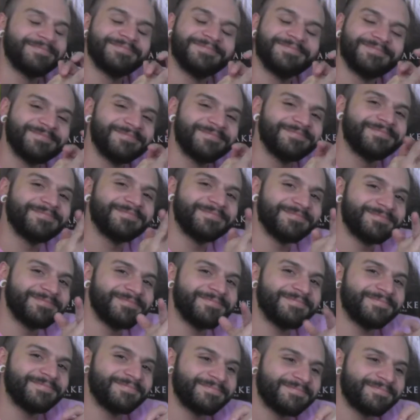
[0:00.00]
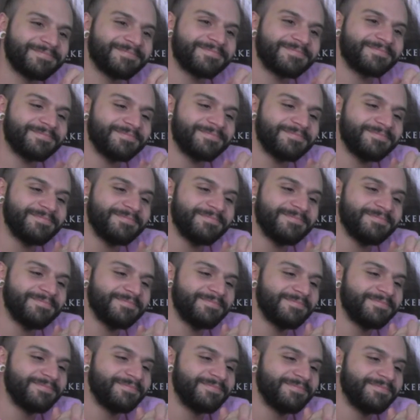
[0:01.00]

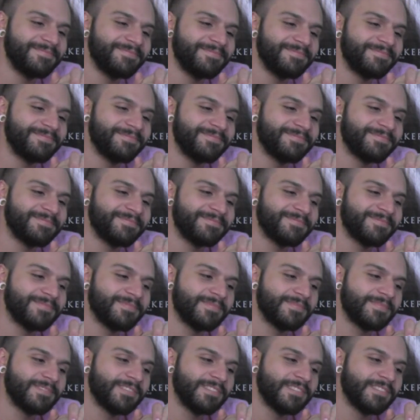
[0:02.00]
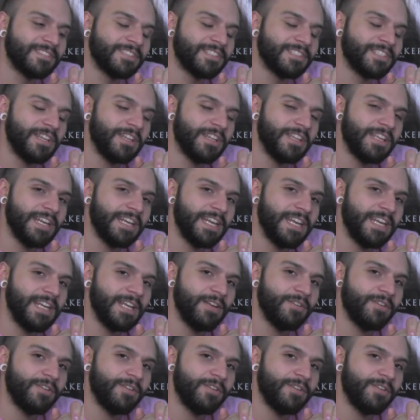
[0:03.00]
This person isn't speaking.